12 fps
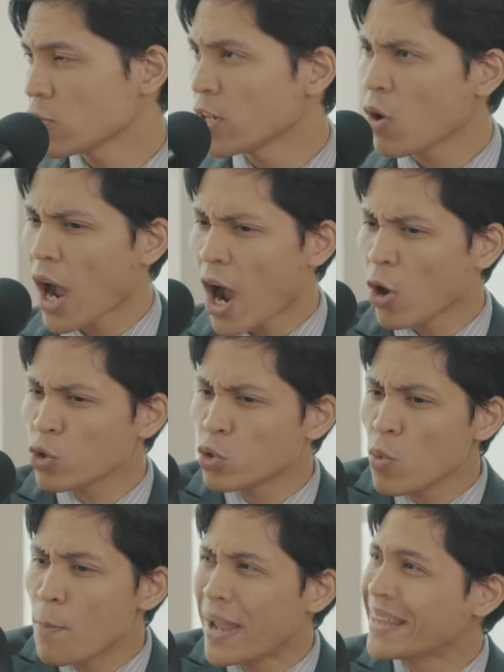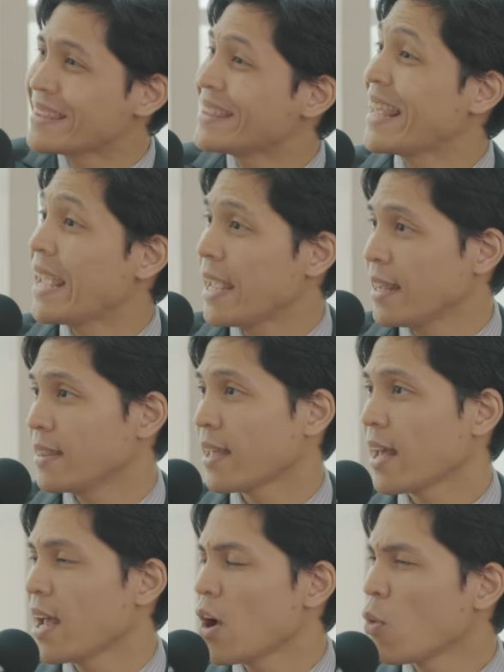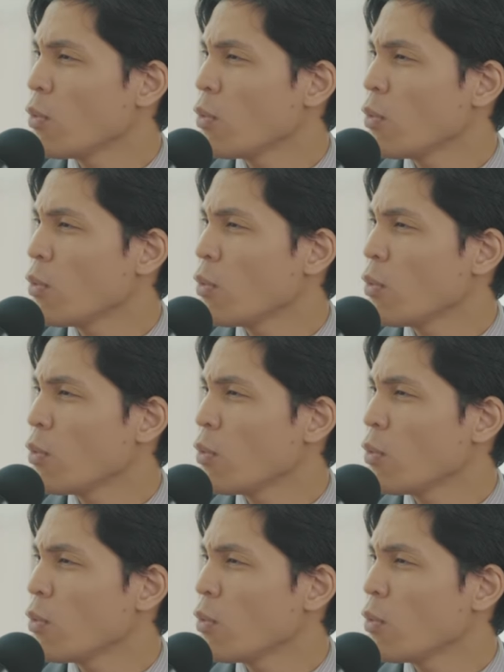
So now how to maintain that?